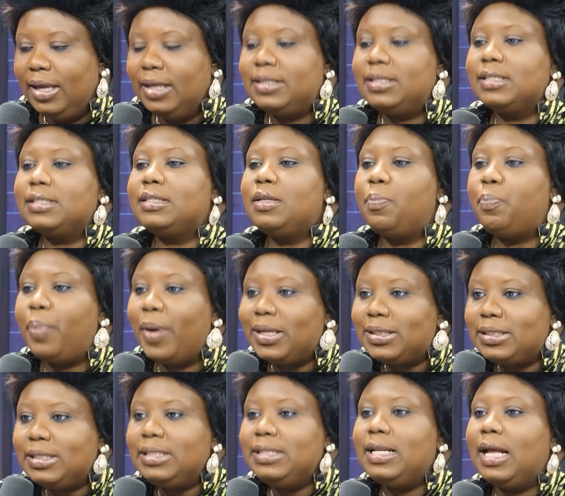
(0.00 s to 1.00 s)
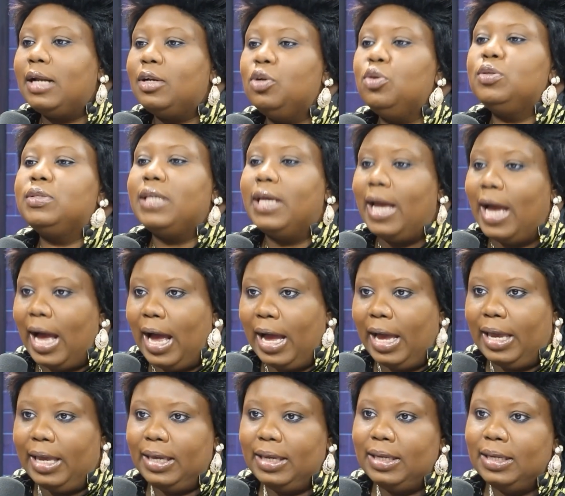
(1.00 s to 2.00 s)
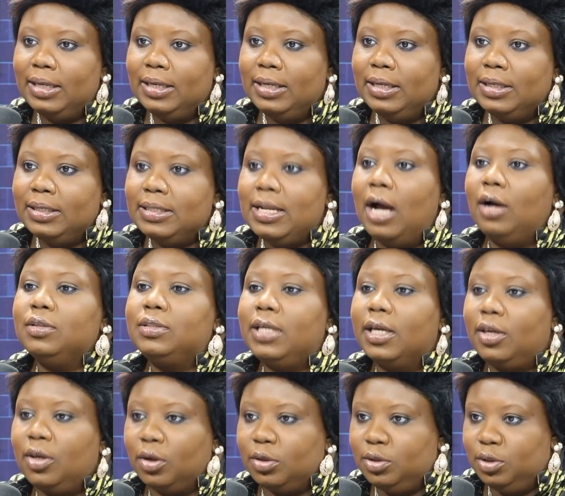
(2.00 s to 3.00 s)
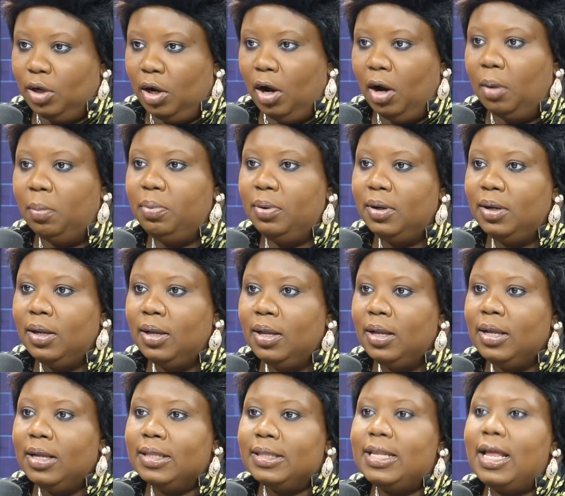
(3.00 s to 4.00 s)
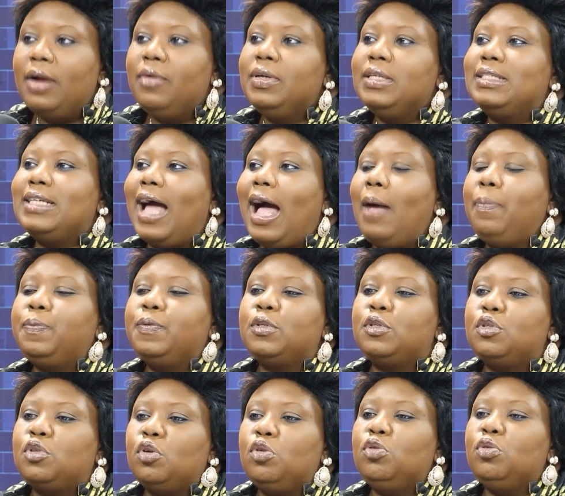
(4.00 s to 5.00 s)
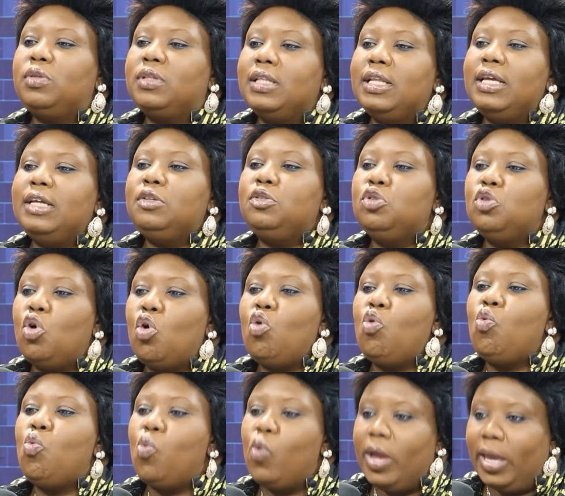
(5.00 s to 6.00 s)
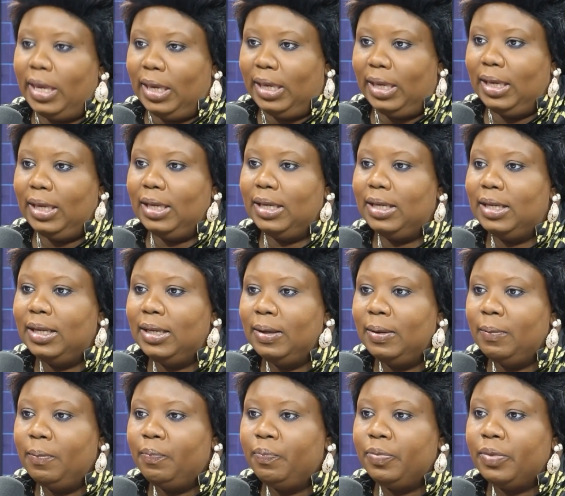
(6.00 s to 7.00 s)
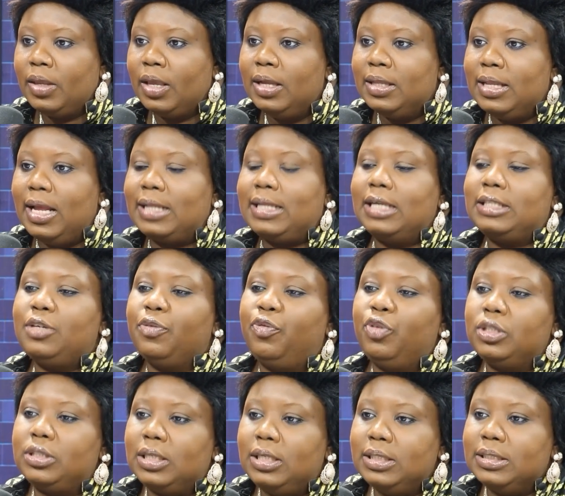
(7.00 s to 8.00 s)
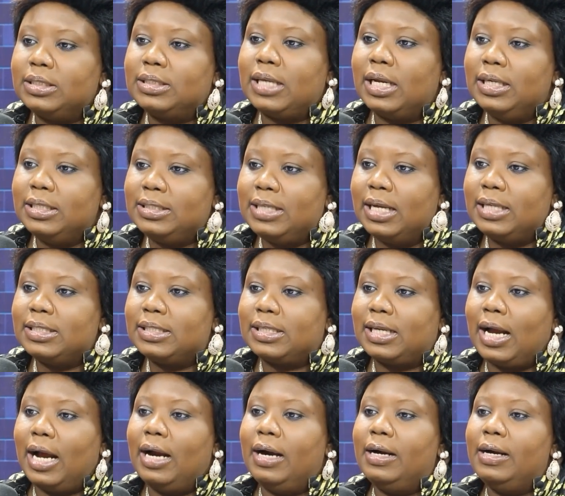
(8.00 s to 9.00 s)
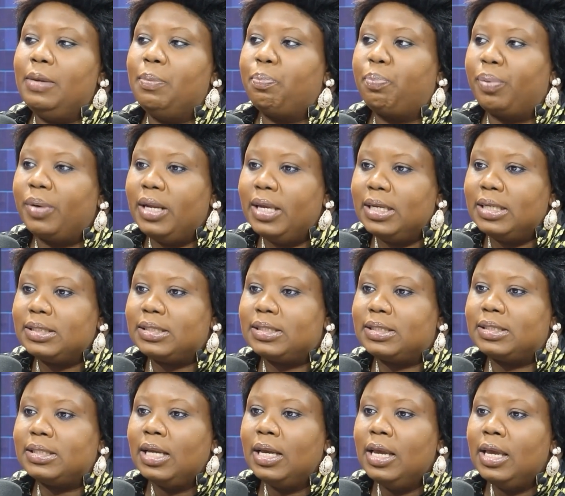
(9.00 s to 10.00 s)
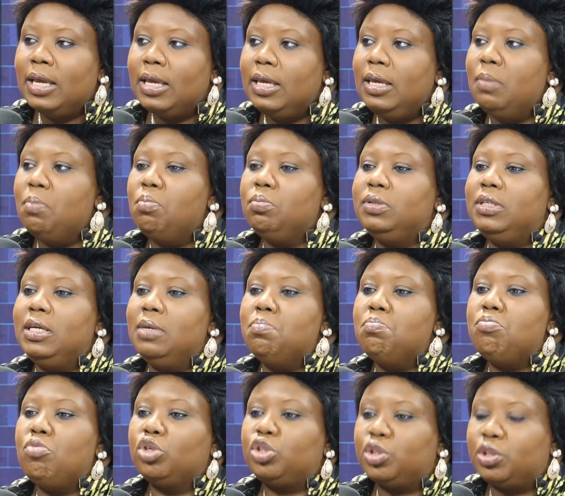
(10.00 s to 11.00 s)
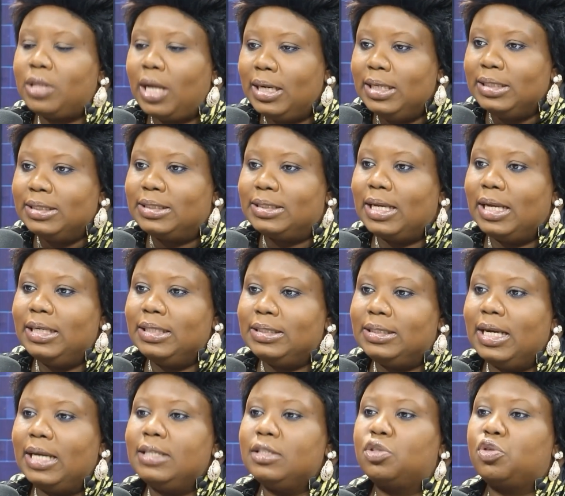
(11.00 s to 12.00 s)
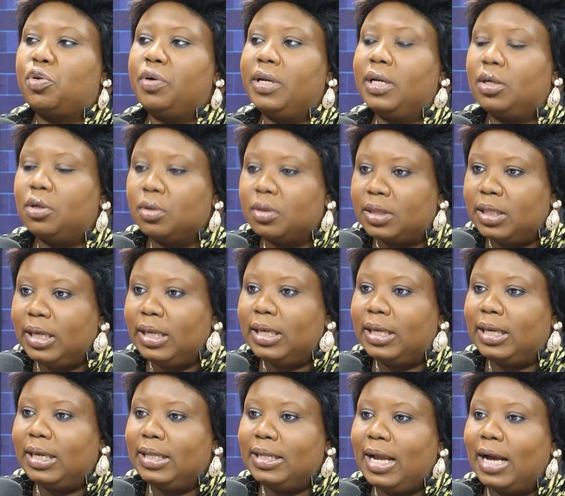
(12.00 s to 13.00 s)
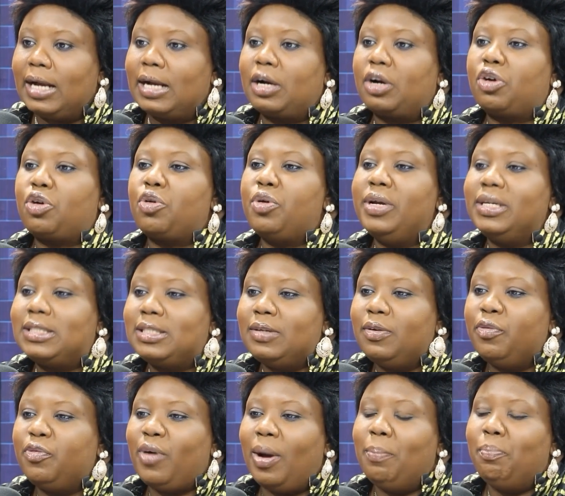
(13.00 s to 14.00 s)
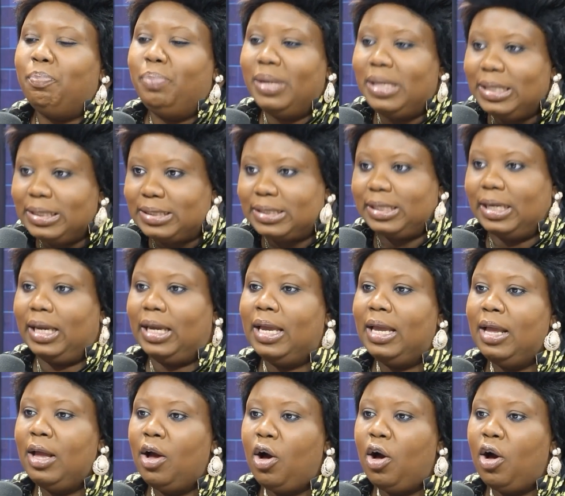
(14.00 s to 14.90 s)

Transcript: It is the person that knows AI that will take your job. There is absolutely no way that artificial intelligence can replace the emotional intelligence, critical thinking, and creative ability